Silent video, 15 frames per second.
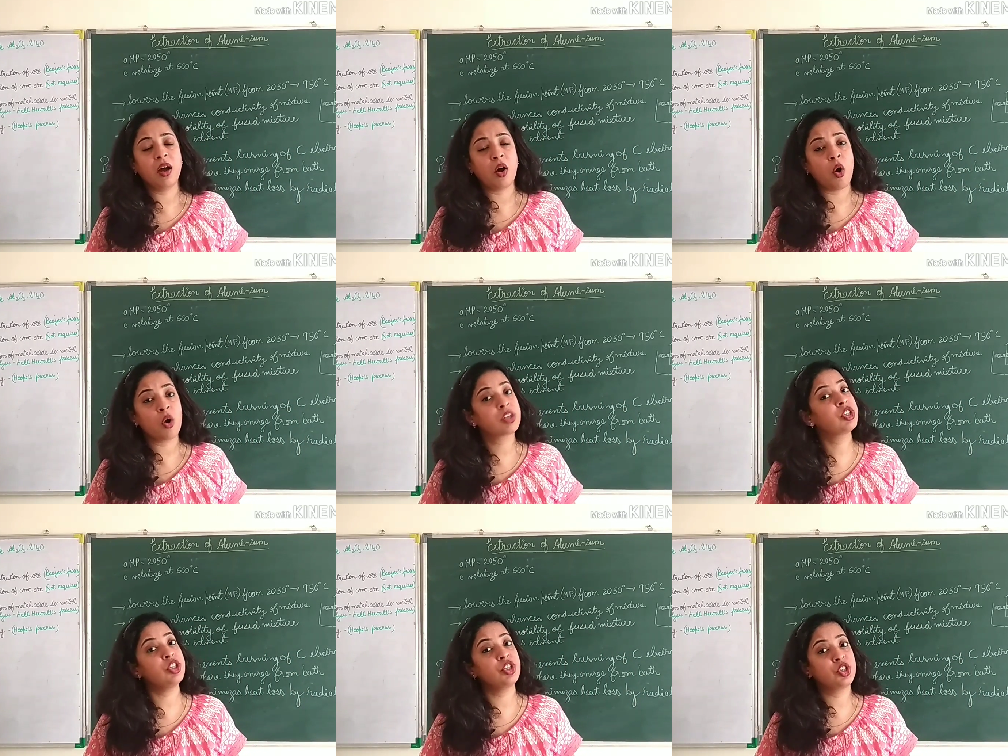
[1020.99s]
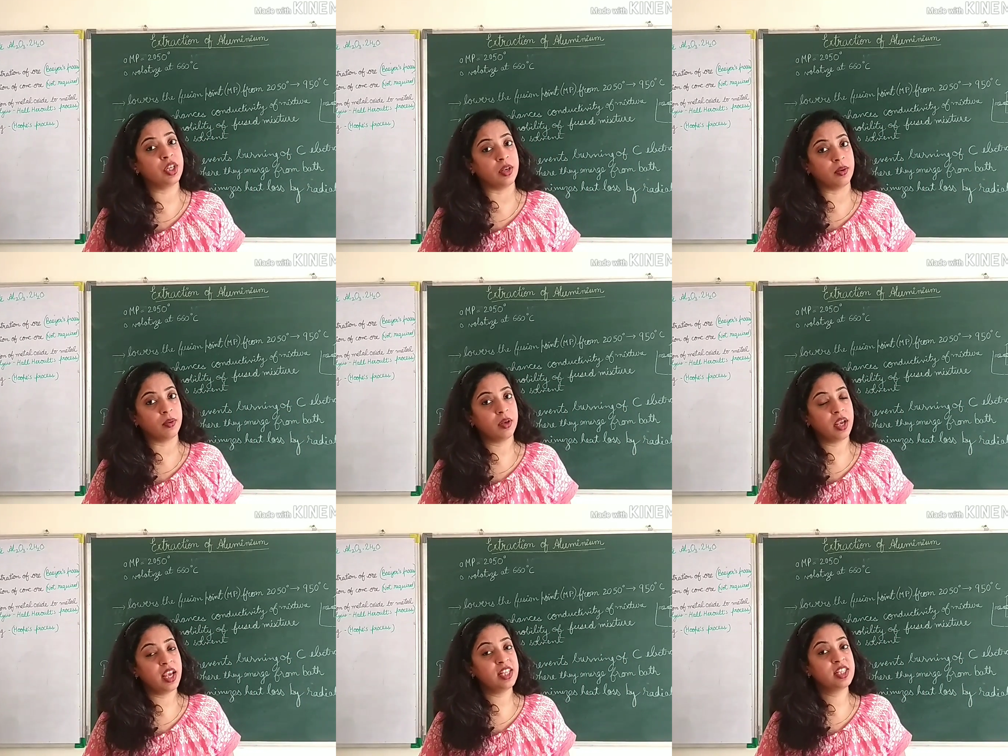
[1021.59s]

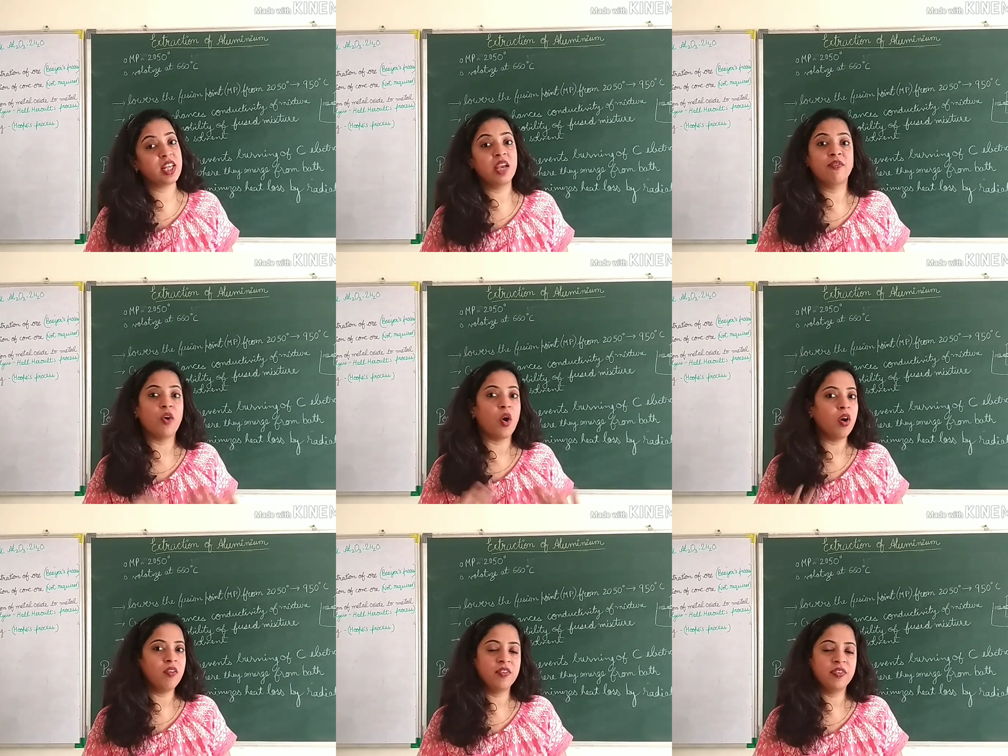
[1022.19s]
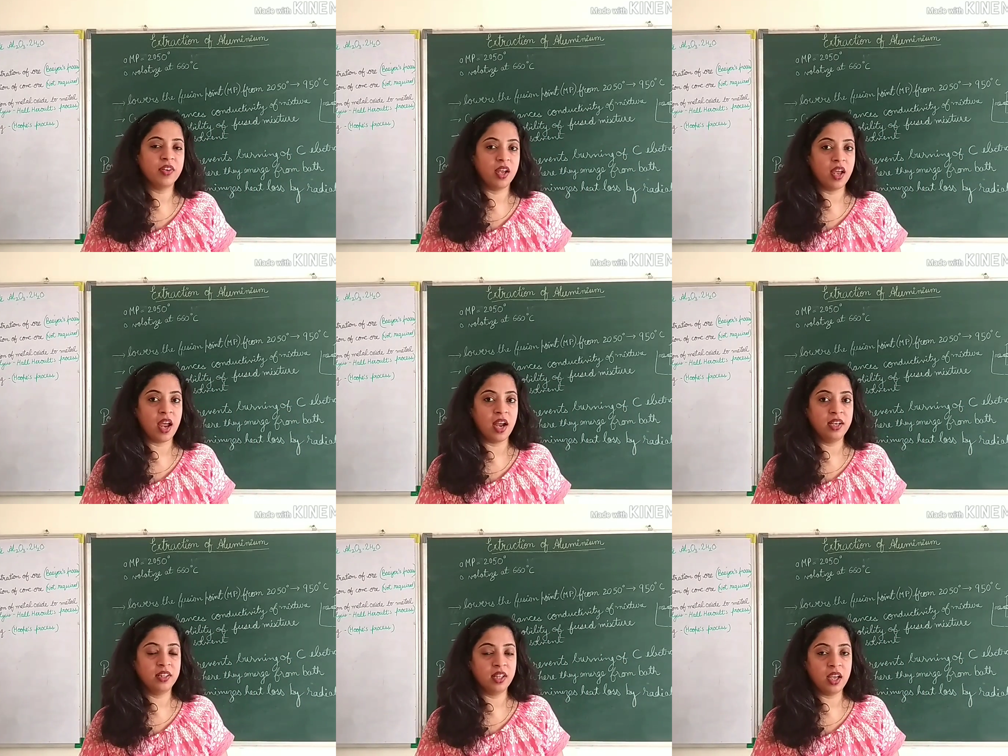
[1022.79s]
oxygen is evolved
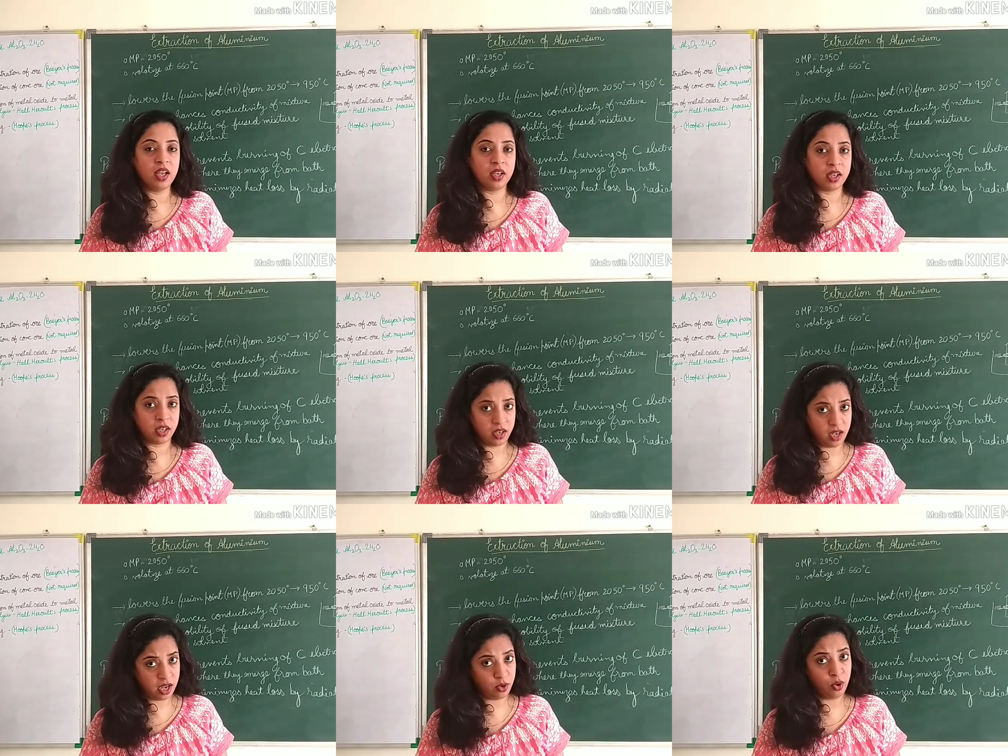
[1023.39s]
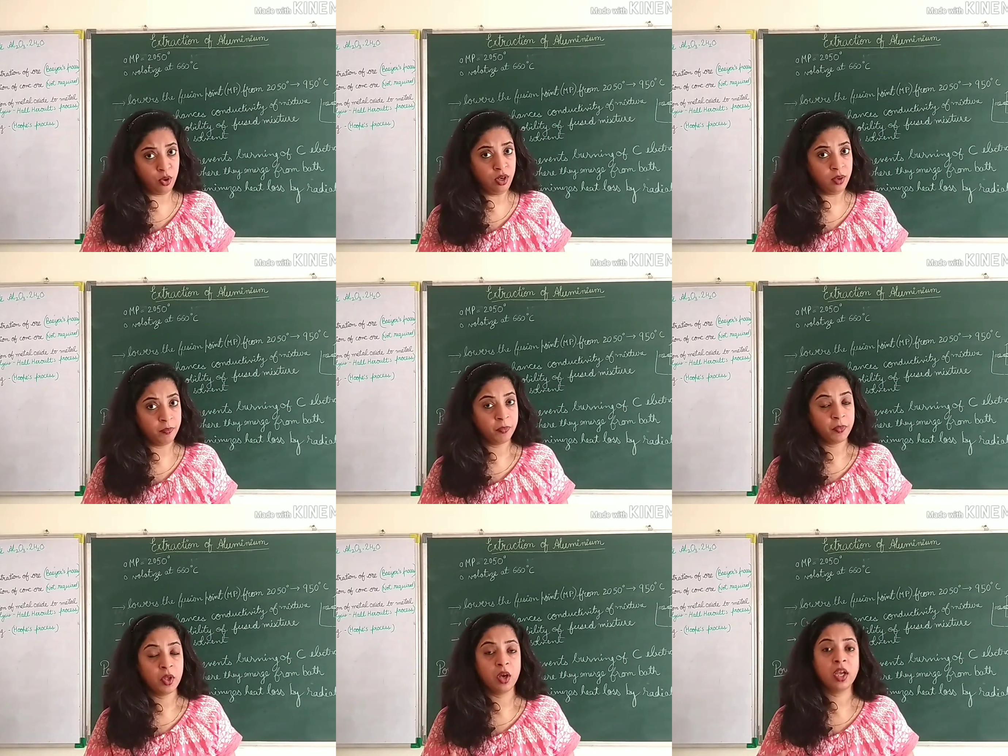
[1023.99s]
at the anode.
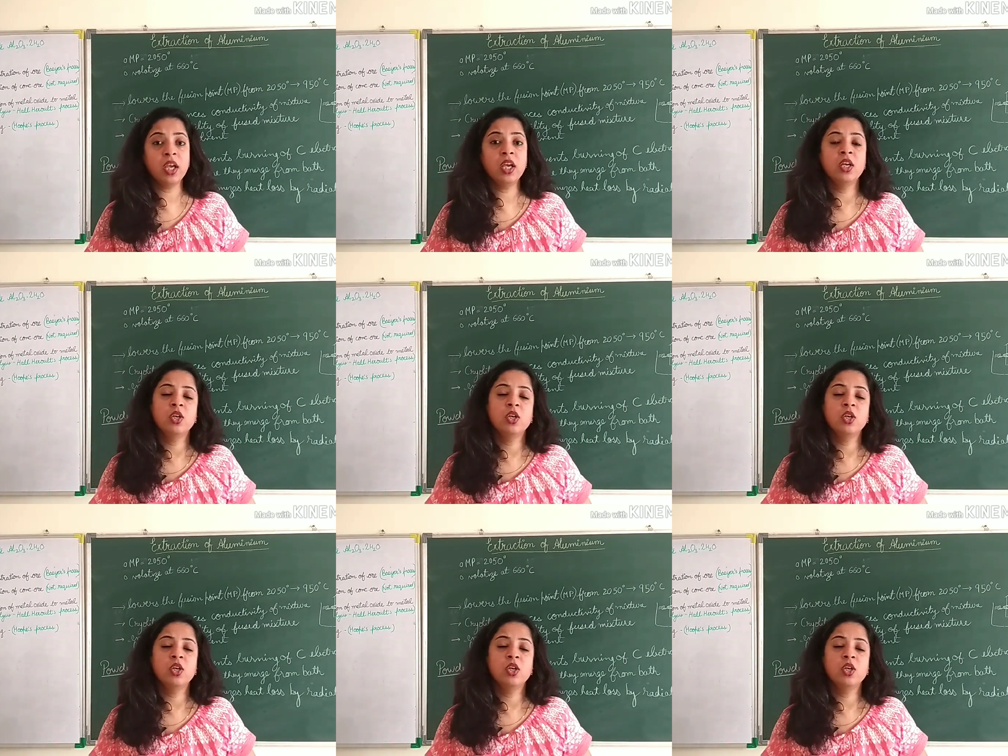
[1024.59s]
Okay,